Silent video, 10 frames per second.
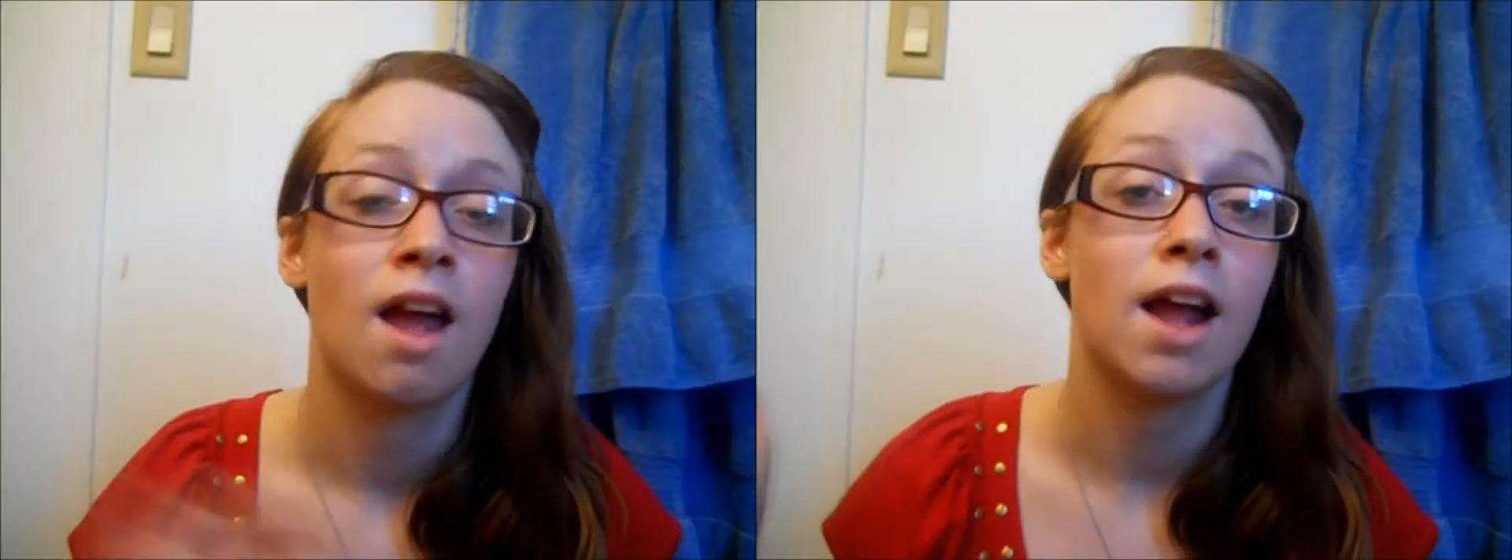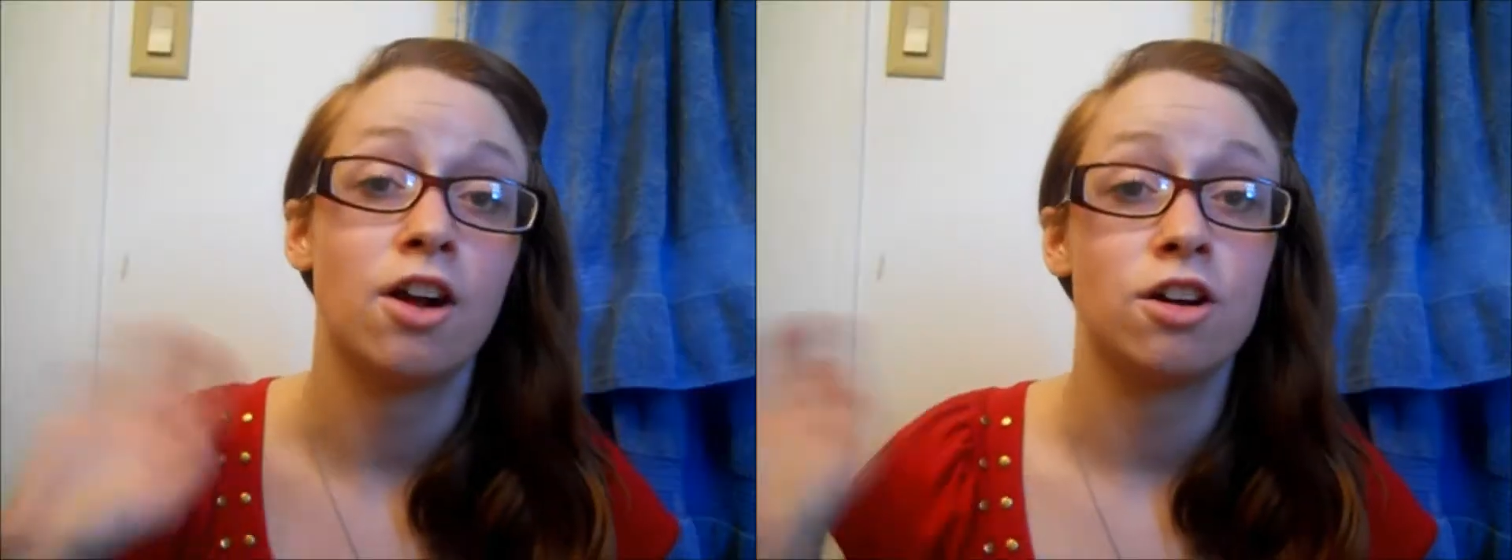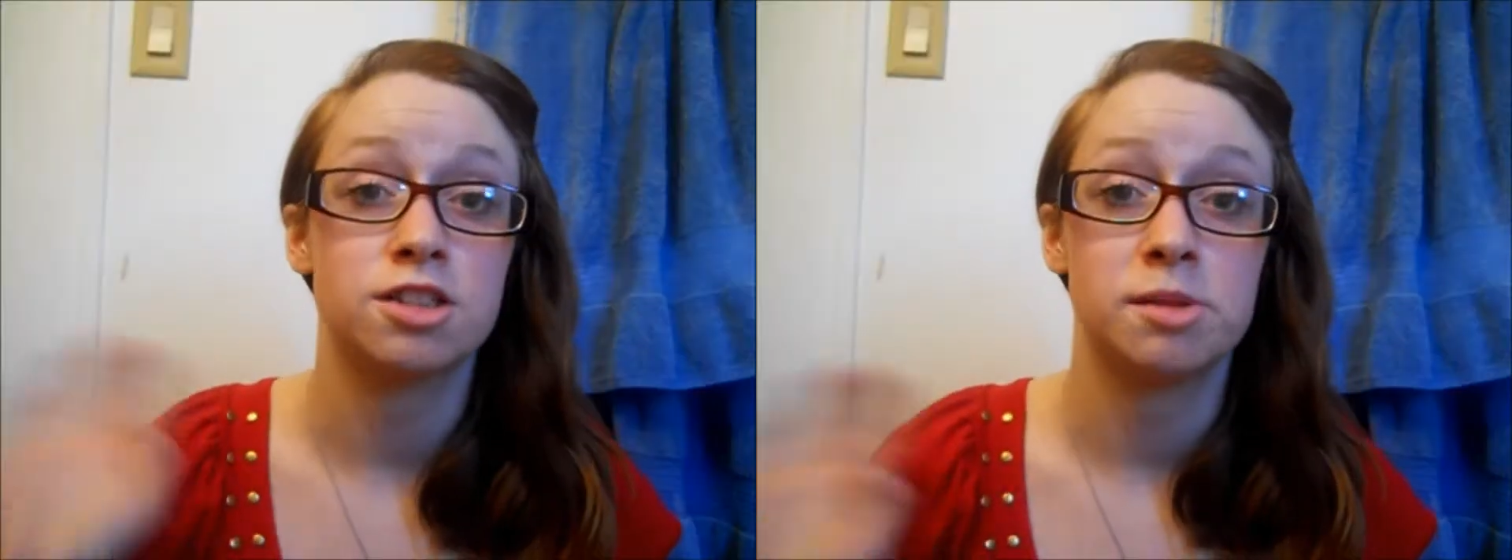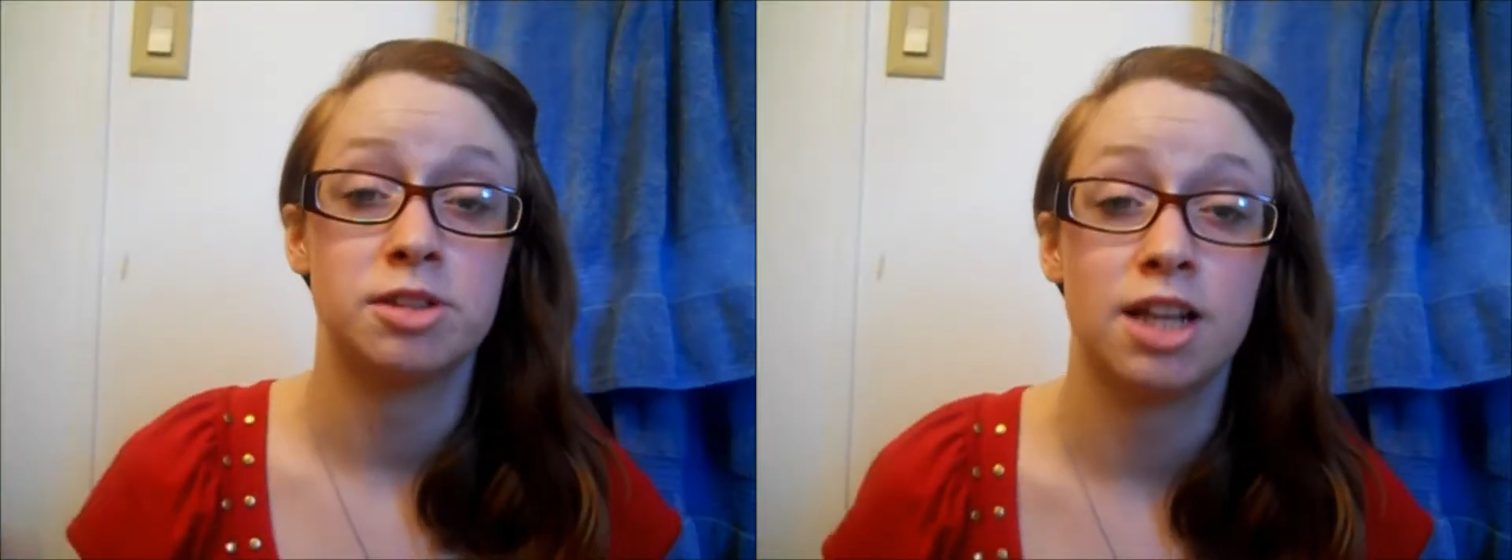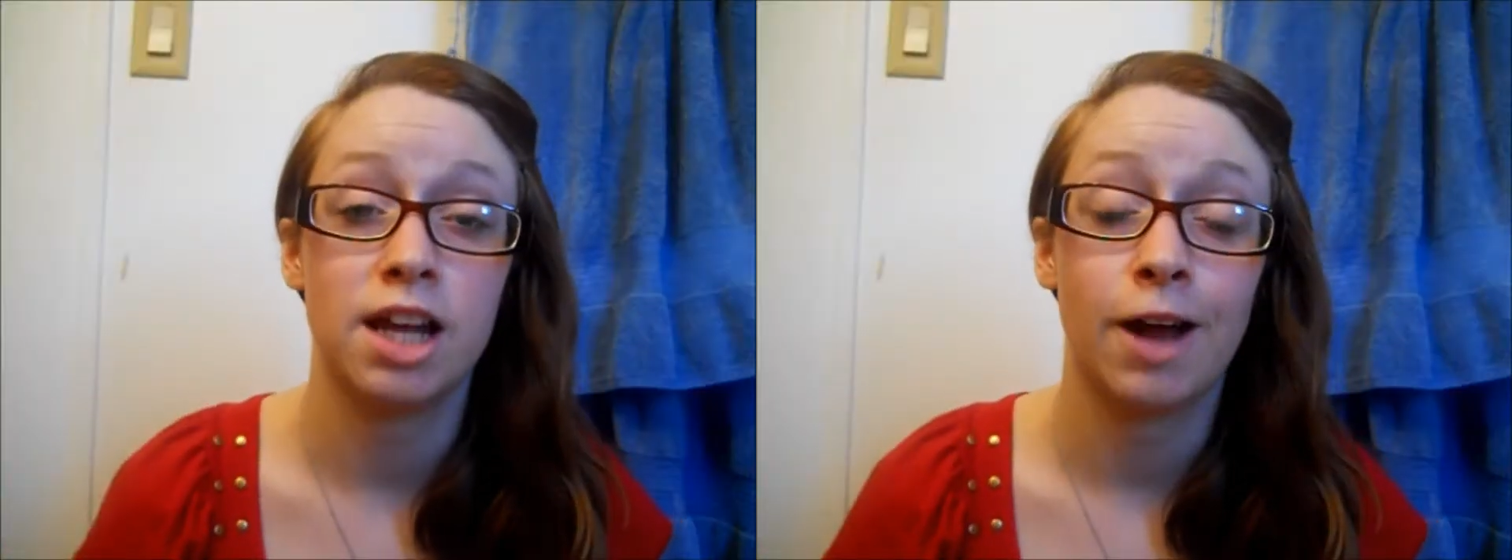Hey girls, um,
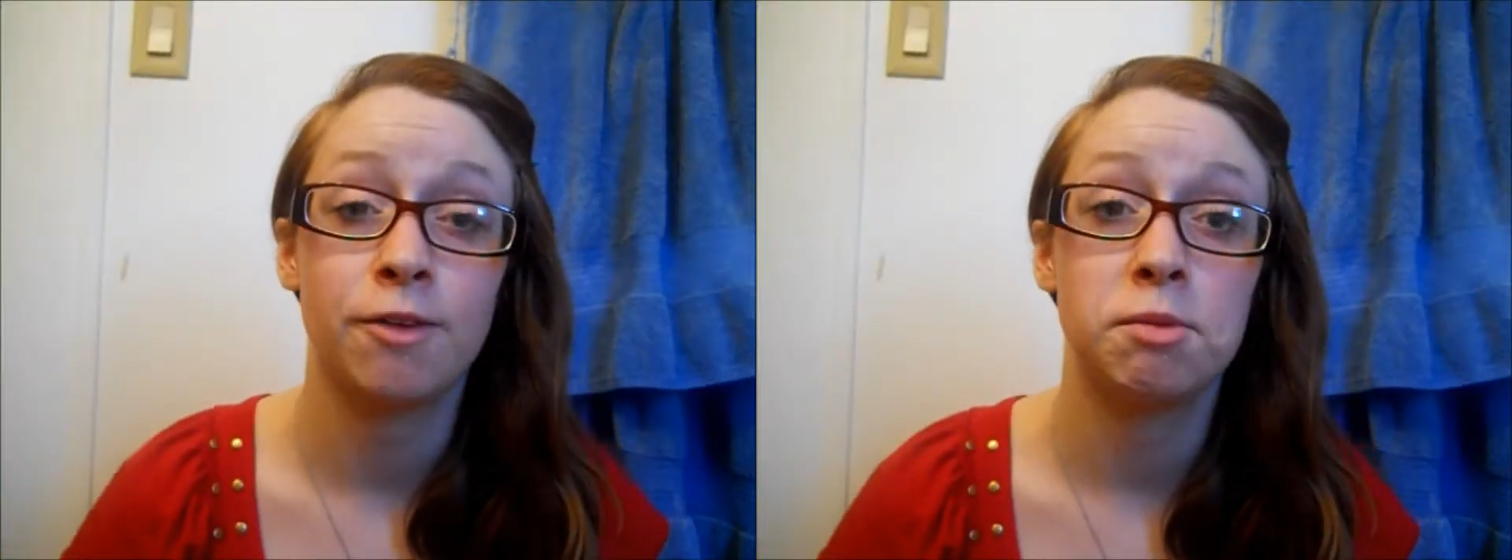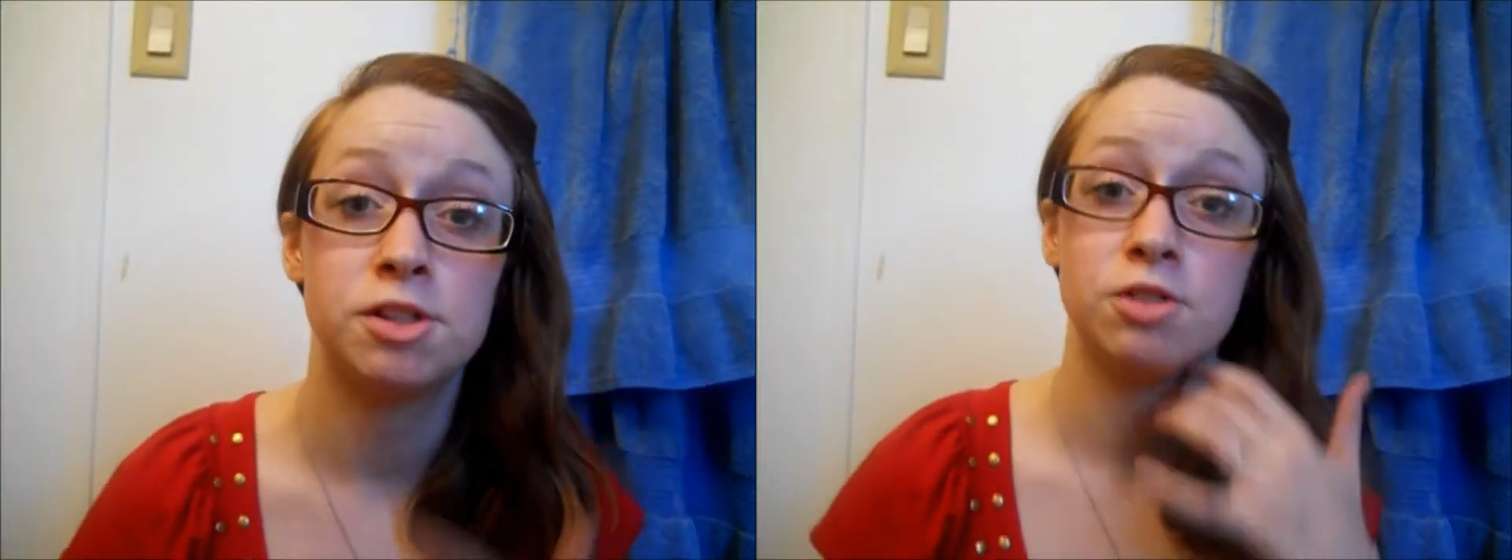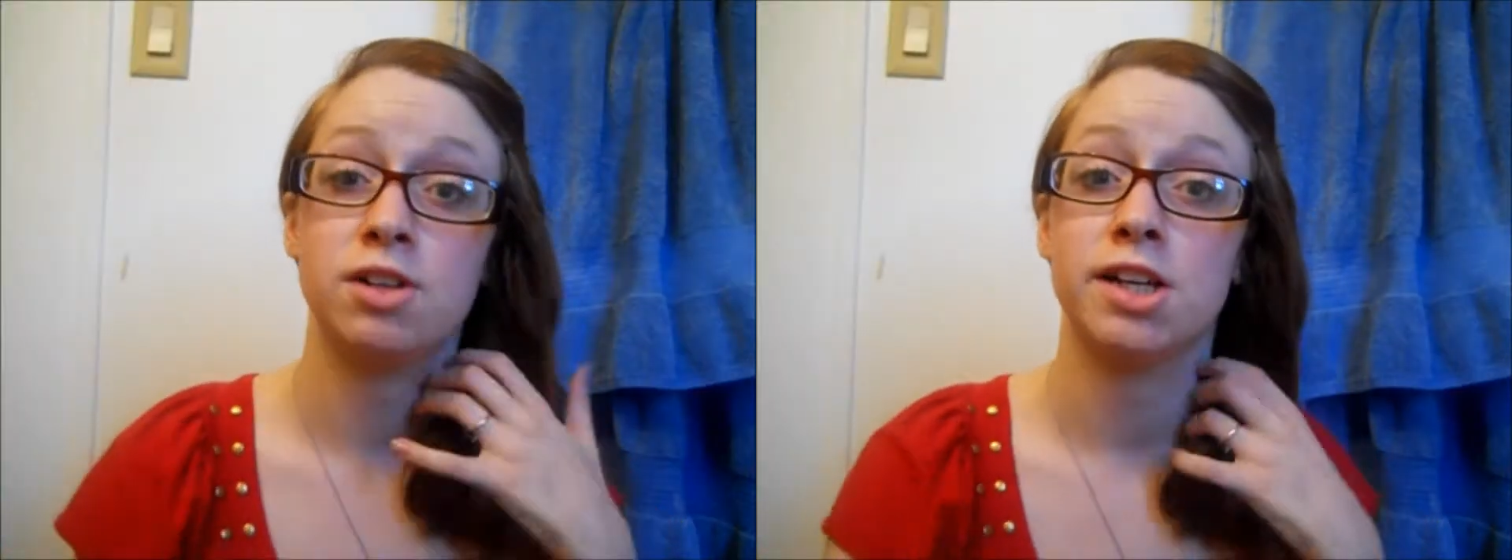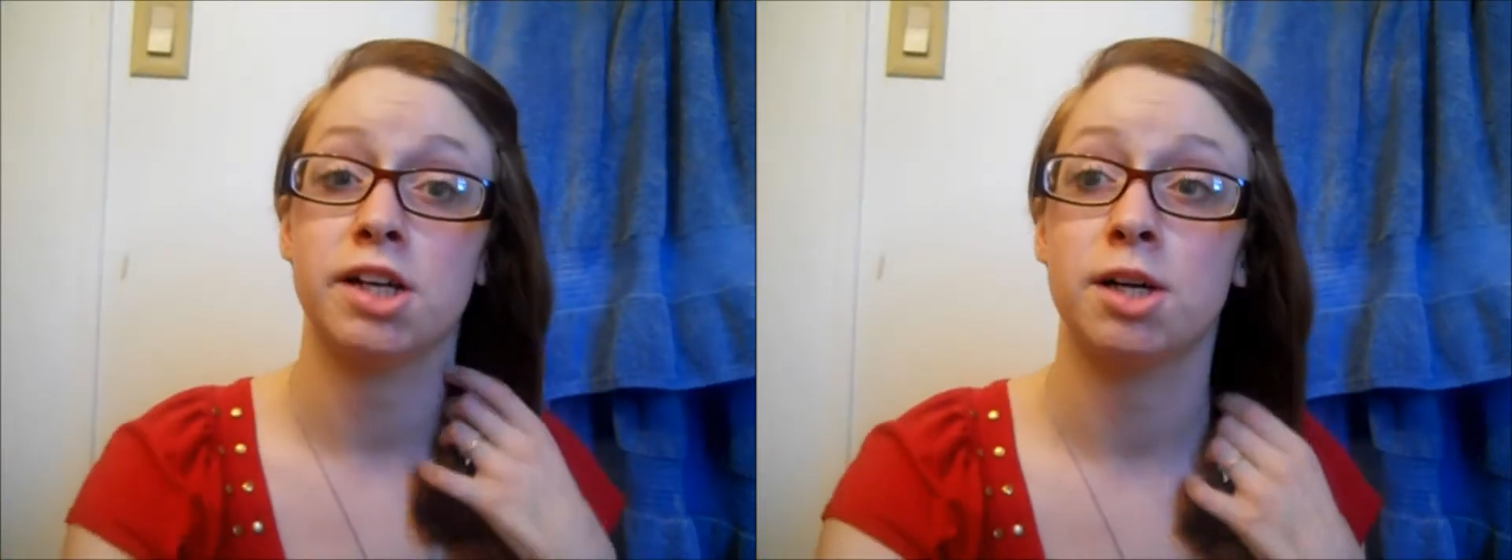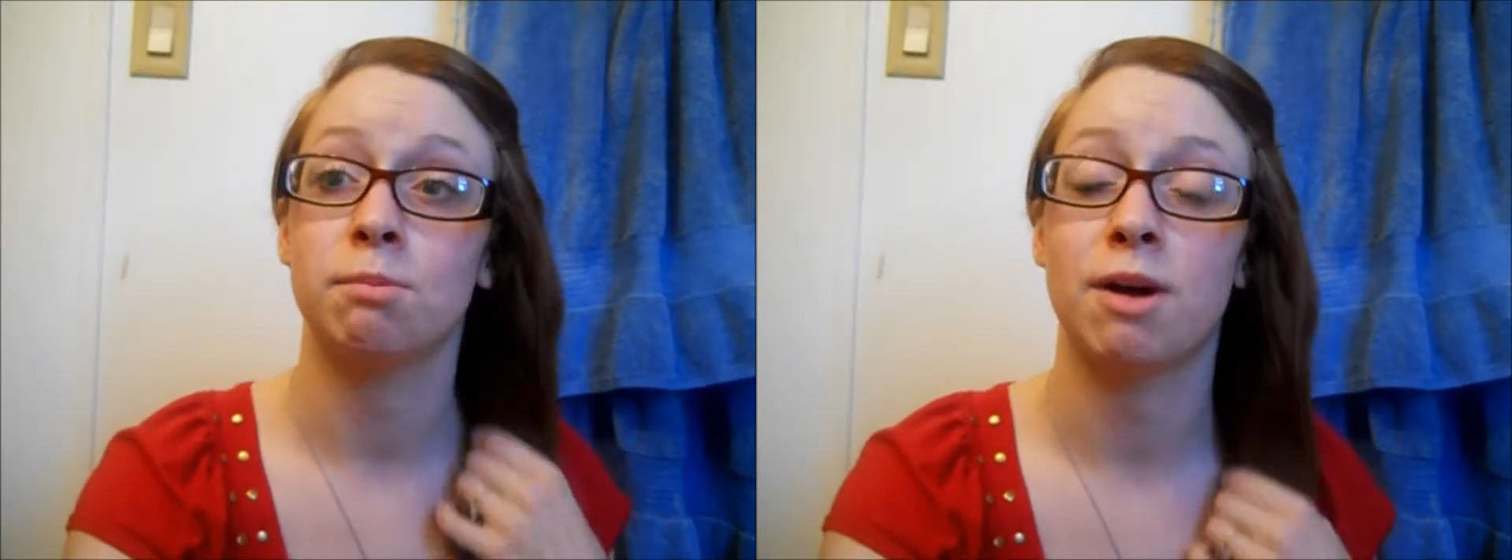today I'm going to be doing um,